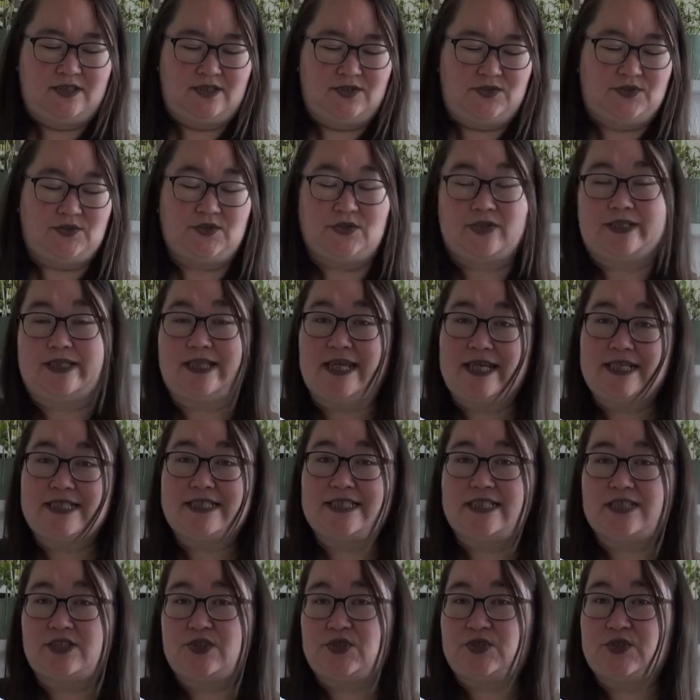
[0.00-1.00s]
It's not
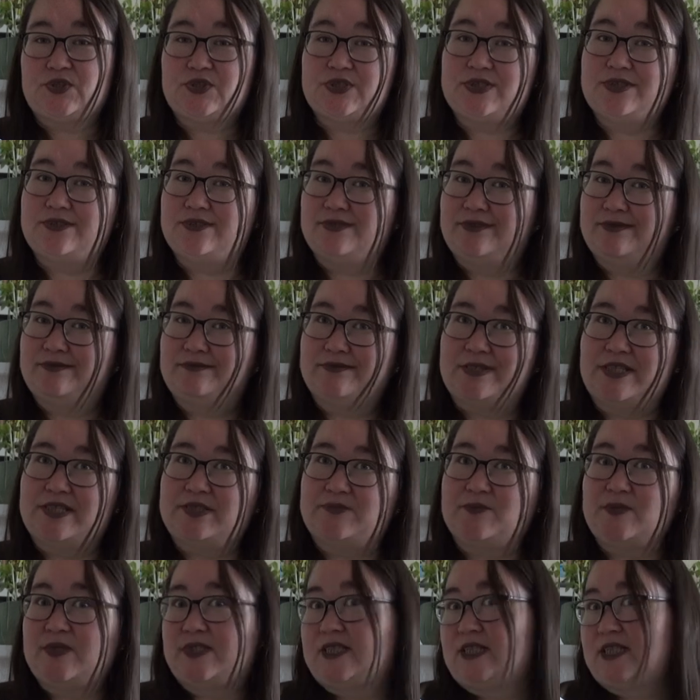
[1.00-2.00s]
lazy, it's just not
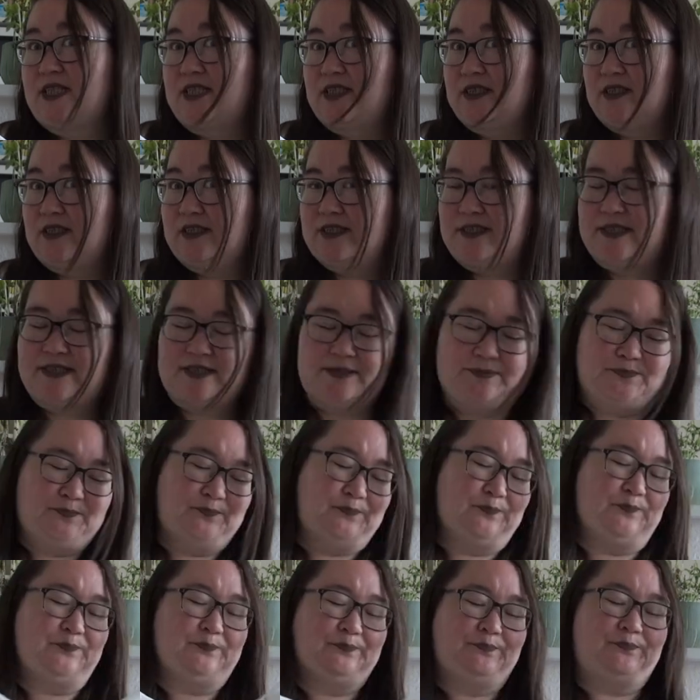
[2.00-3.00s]
as meticulous.
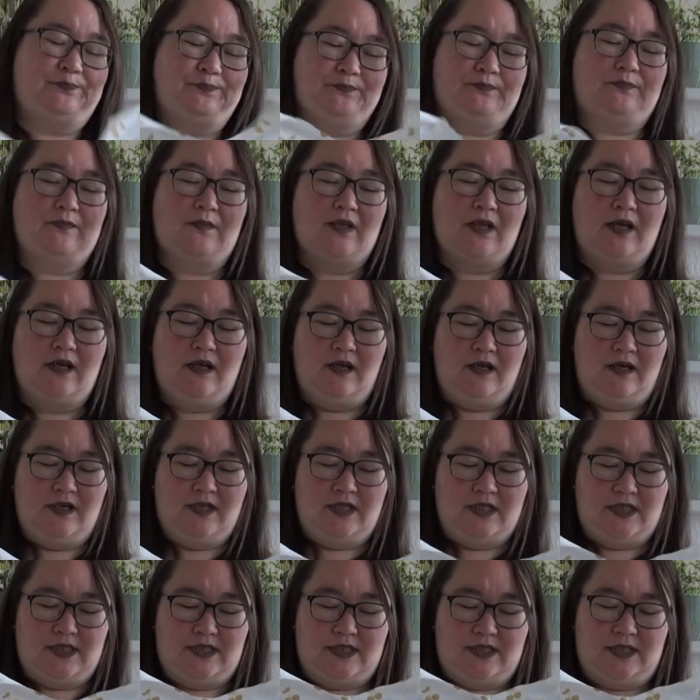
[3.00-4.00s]

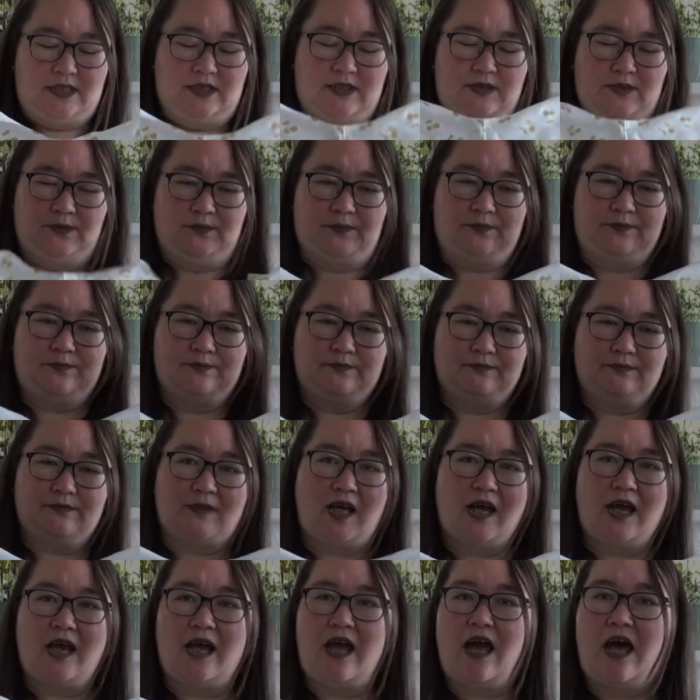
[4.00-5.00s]
So,
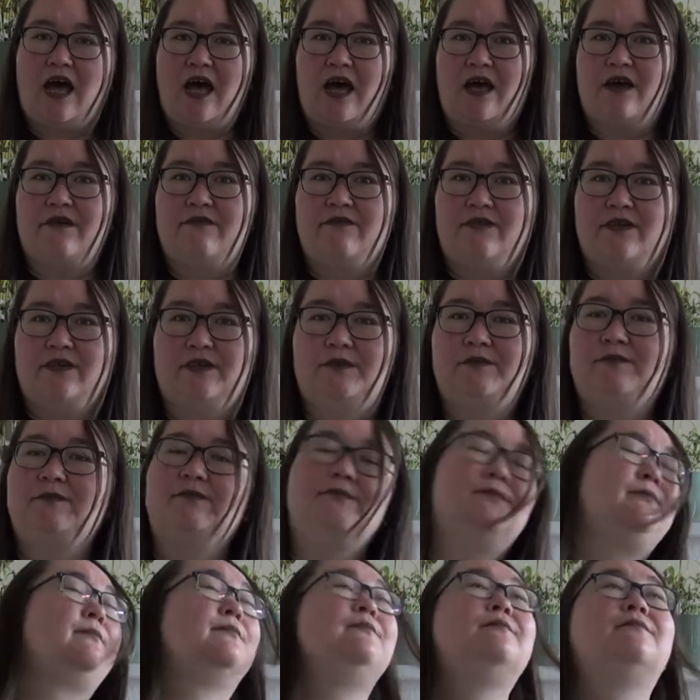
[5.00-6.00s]
I have
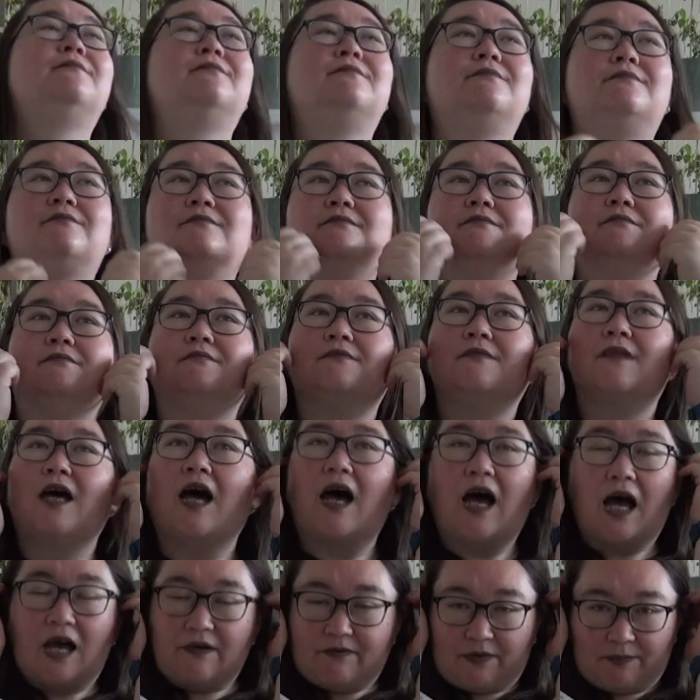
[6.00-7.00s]

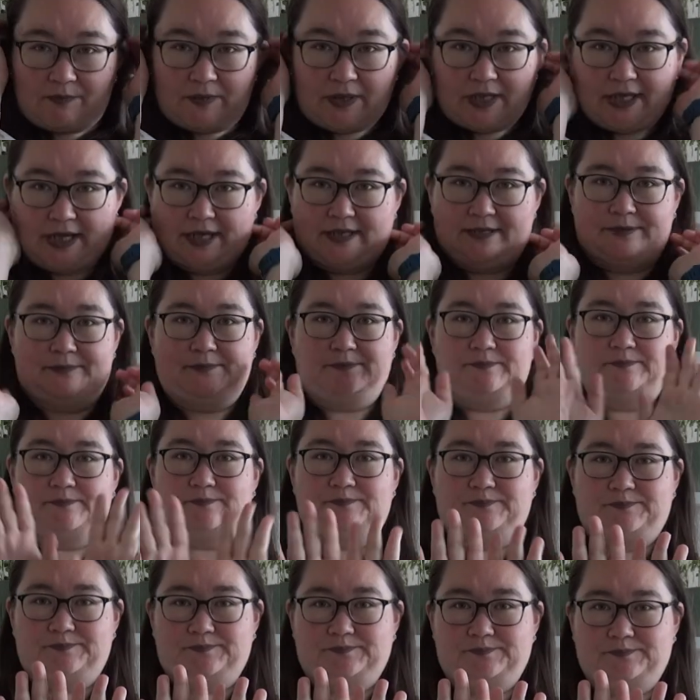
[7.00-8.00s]
I have a plan.
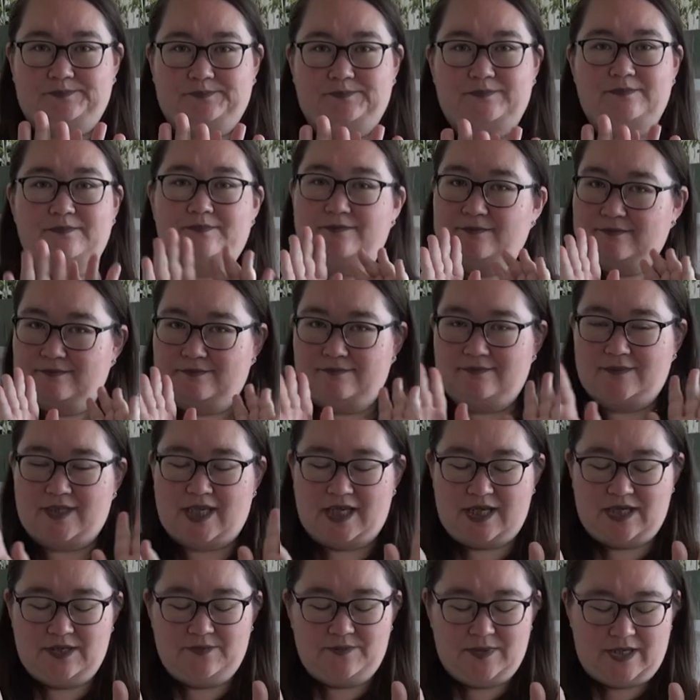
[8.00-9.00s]

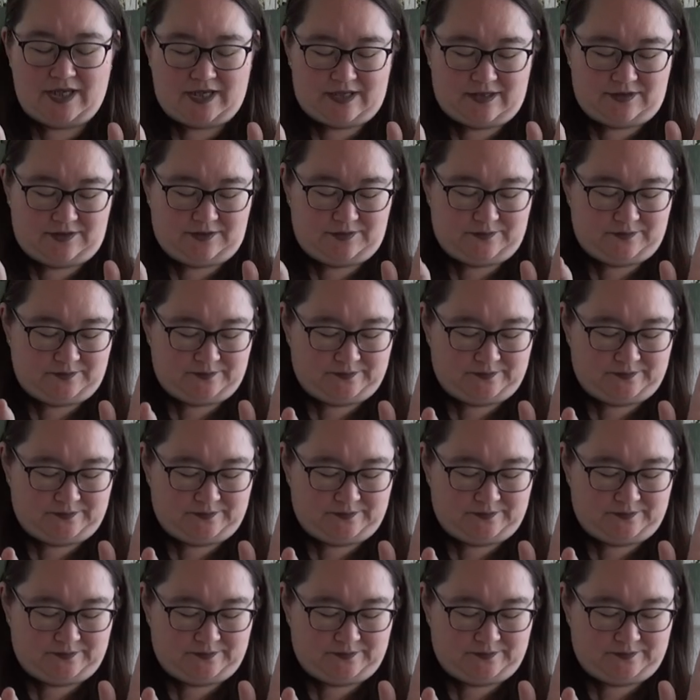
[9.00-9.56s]
Hear me out.